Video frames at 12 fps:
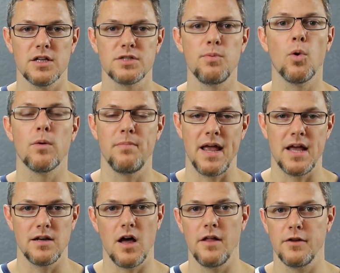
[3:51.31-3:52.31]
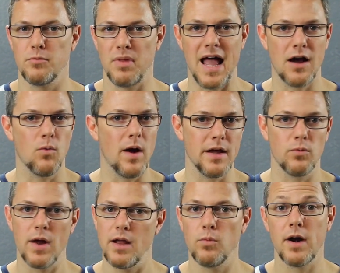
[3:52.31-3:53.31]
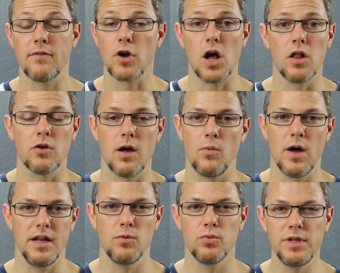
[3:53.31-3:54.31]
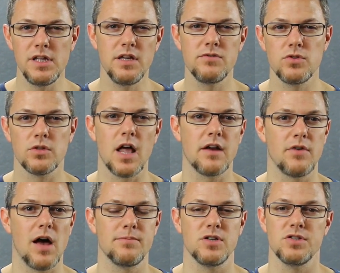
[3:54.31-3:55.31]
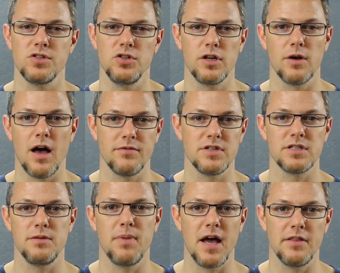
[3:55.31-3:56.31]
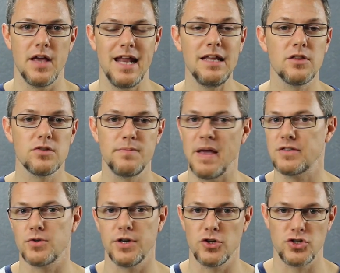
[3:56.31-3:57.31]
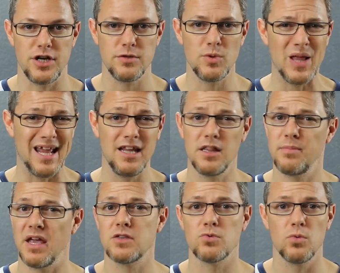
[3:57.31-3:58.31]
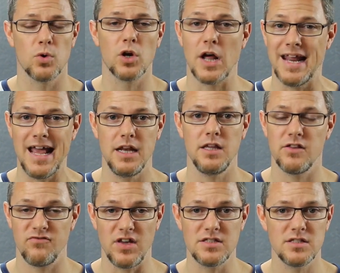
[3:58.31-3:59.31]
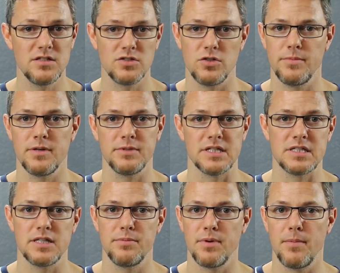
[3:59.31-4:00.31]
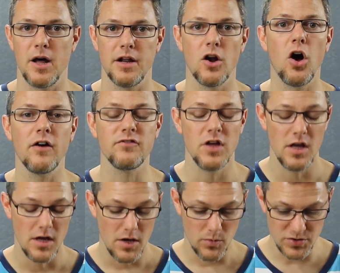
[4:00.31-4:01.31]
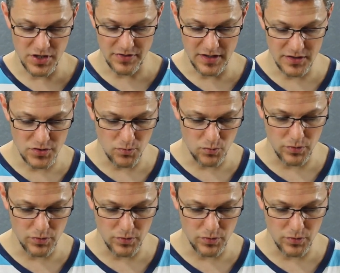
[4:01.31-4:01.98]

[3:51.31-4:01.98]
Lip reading: sport band on there, black, white, red, whatever color I want. It really gives you a lot of options, and you can obviously buy any of those bands are interchangeable. Any of the bands will work on any of the faces, so you'll be able to slip them on and off, which I think is